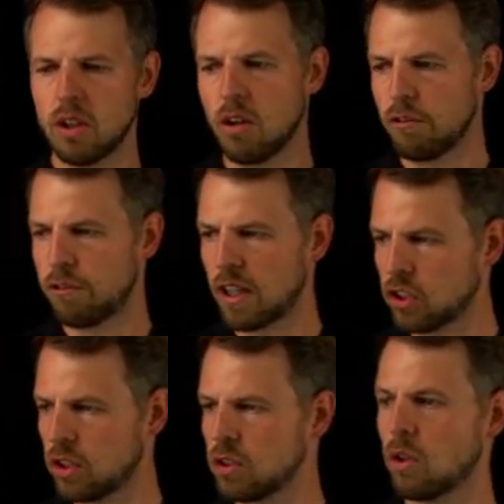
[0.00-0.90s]
of
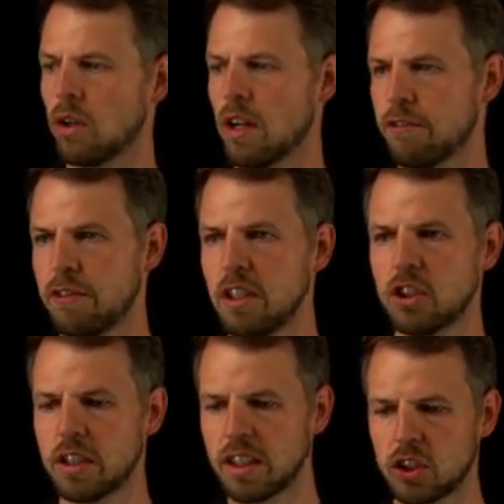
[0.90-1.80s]
functions, or a feature
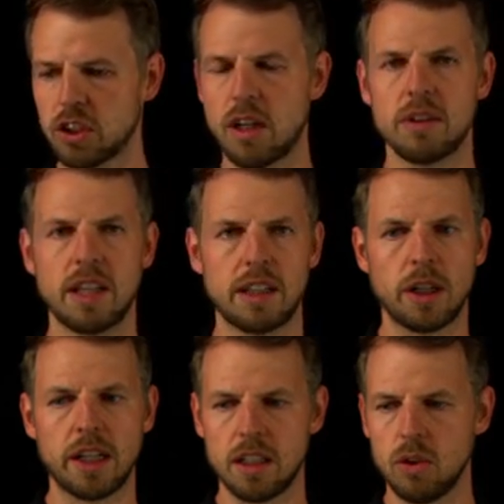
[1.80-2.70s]
dictionary, that we
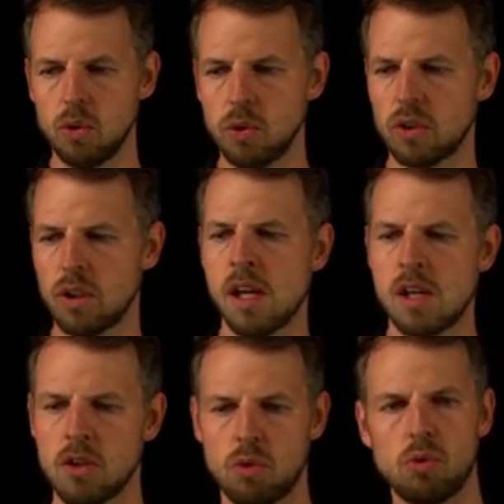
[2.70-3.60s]
can use
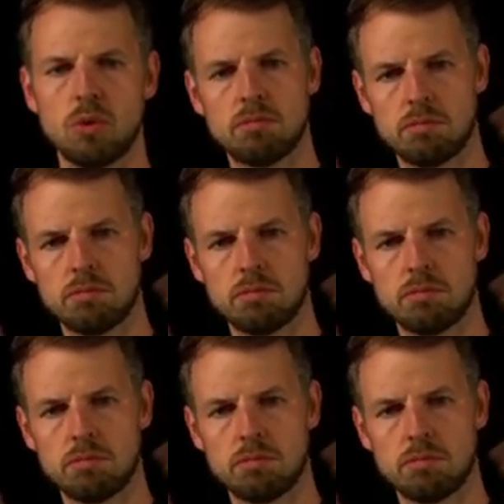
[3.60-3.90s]
to,